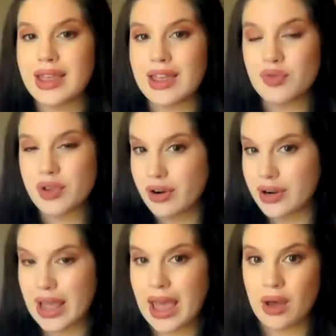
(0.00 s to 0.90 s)
If we are
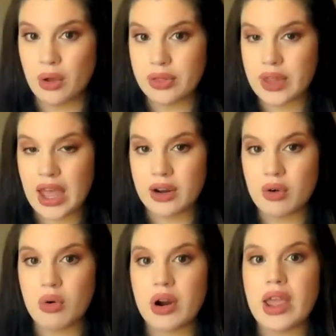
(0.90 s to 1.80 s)
in a health
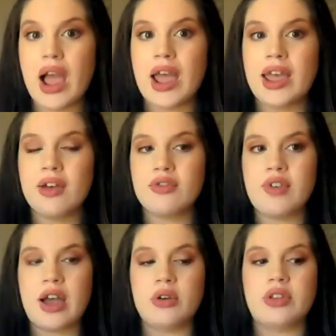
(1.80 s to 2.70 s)
category, I have
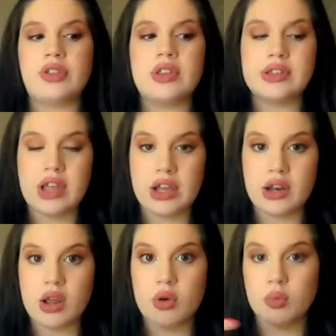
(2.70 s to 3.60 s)
found that the
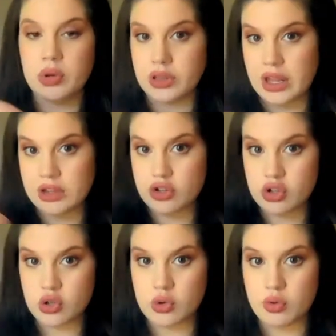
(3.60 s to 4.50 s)
sun relates
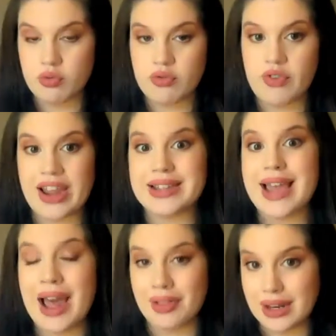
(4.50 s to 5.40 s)
to
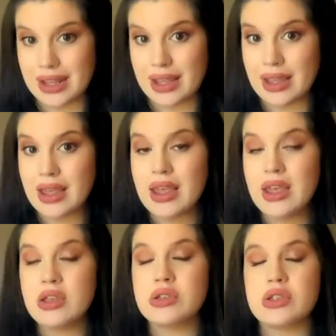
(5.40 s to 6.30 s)
vitality.
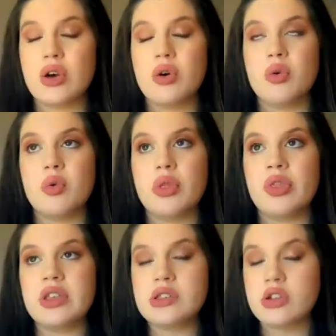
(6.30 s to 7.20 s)
So
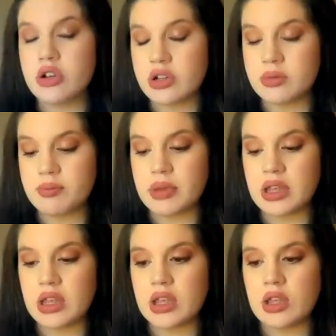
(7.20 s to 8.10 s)
this could
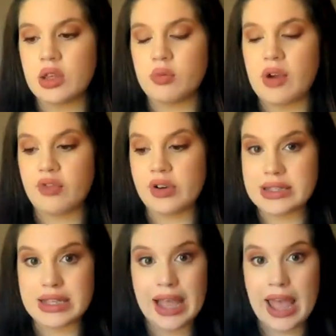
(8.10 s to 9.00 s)
be
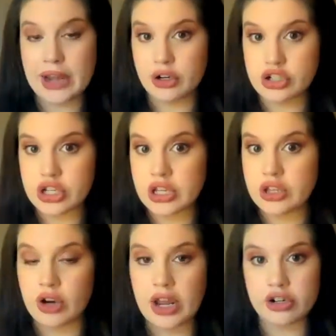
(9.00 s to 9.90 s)
referencing energy,
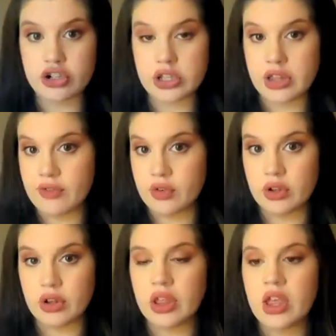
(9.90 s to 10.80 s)
your energy
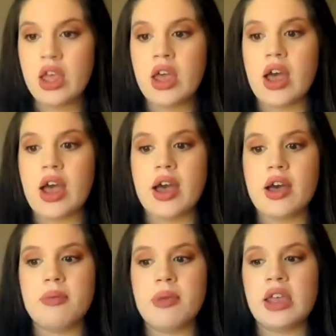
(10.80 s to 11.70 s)
level.
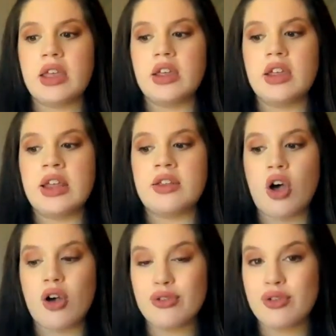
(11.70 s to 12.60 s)
Um, it it's
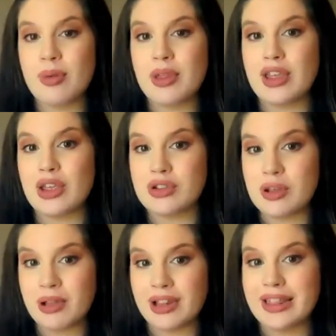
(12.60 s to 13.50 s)
also something that you
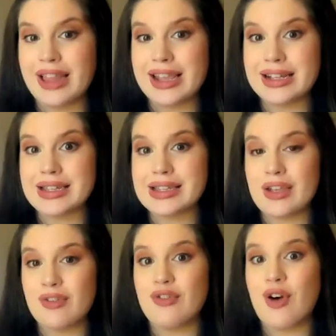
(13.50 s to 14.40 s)
typically like to
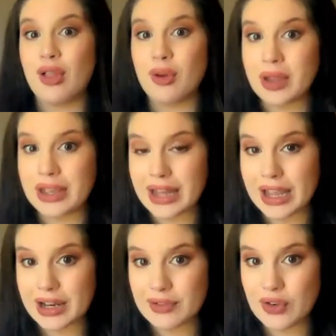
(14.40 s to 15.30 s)
see following
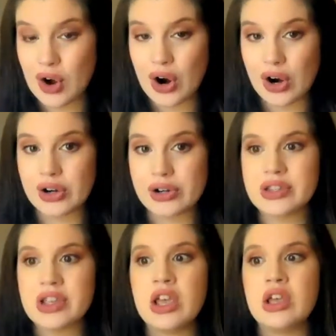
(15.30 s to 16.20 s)
negative
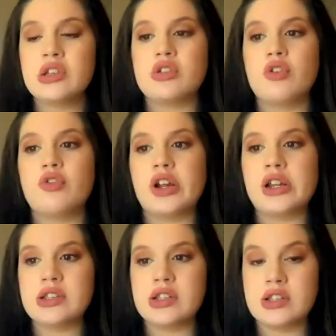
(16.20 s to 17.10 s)
cards. So, for
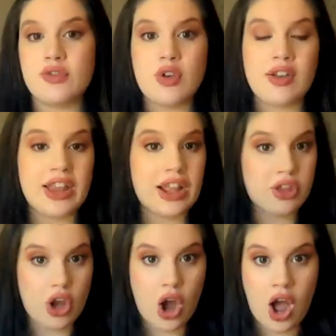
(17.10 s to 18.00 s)
instance, if you had like
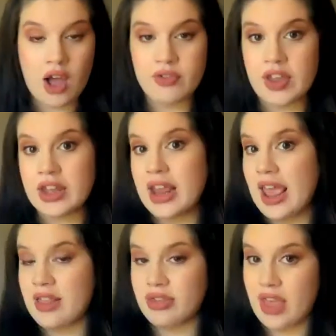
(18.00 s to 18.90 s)
the coffin
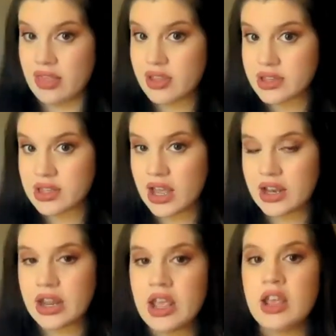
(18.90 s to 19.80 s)
and then the
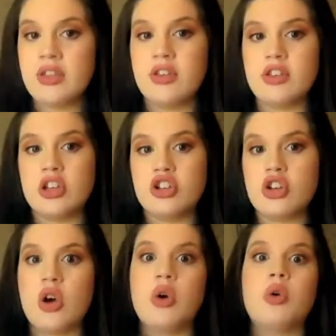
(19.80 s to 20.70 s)
sun, this could
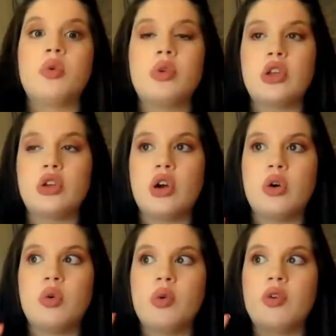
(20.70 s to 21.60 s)
show, you
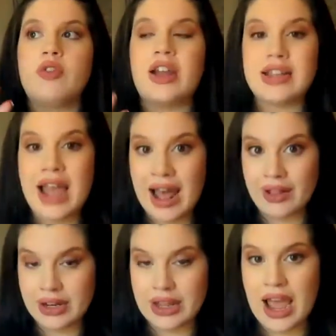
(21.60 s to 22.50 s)
know,
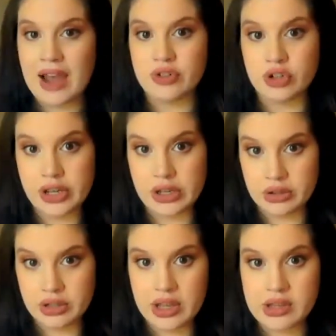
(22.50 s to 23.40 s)
vitality after
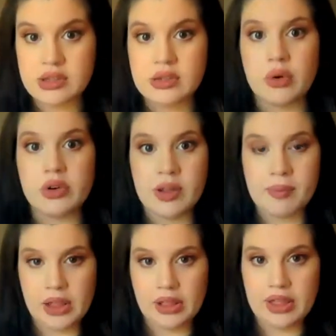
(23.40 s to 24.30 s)
illness or
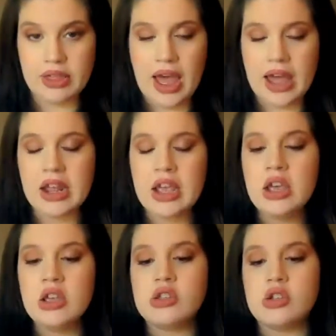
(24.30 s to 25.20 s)
something like that.
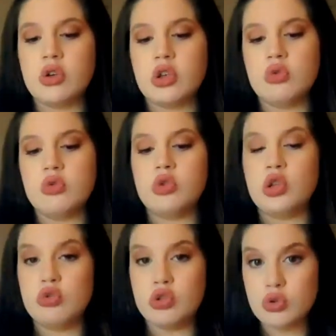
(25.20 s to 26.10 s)
So, you
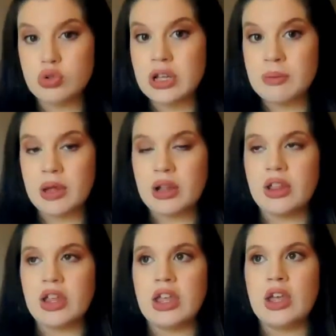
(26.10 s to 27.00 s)
you do
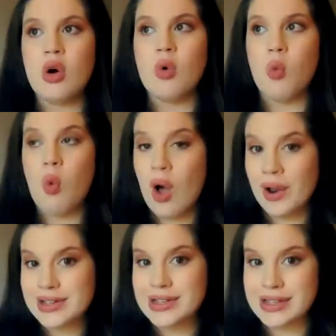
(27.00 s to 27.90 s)
typically
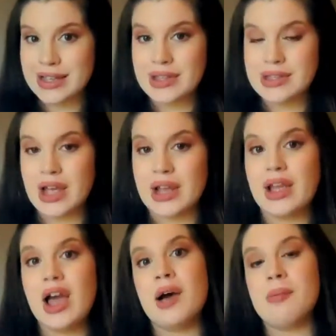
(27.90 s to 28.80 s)
want to see the sun
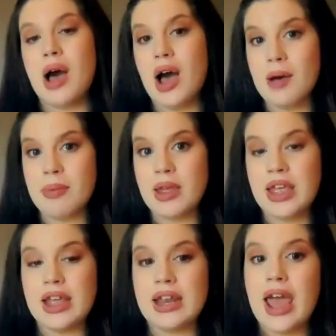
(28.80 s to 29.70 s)
come up
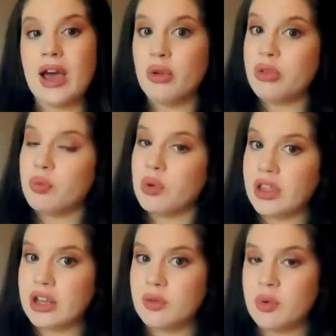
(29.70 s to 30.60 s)
in health
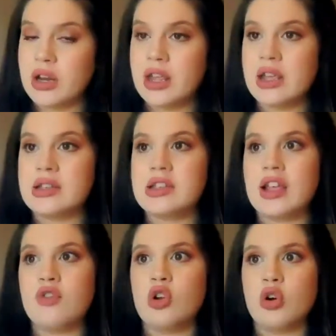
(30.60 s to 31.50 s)
related readings
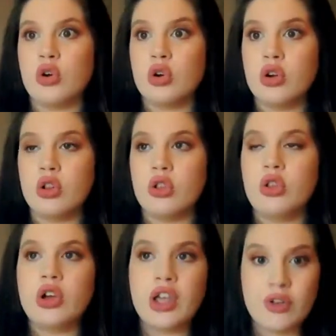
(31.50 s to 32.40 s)
if you're
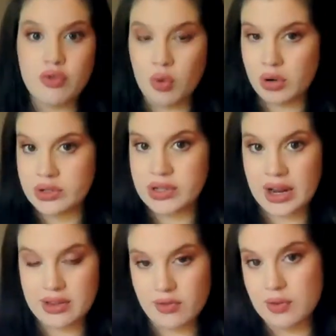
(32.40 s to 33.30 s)
looking for
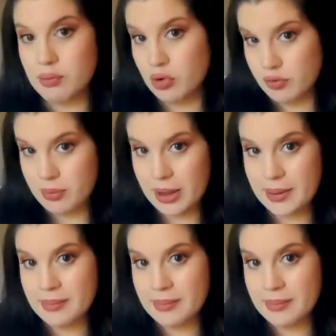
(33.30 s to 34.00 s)
signs of improvement.